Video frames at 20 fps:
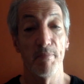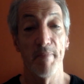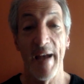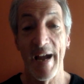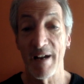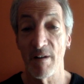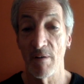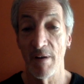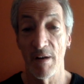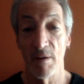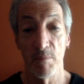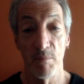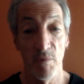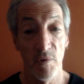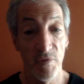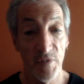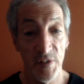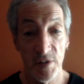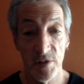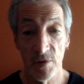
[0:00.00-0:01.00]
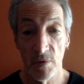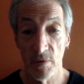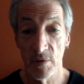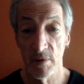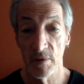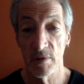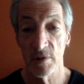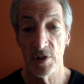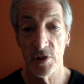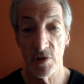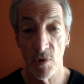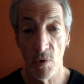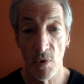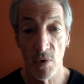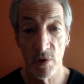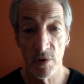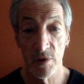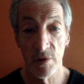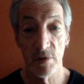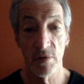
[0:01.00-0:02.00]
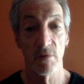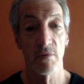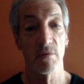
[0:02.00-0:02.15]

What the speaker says: background movie scores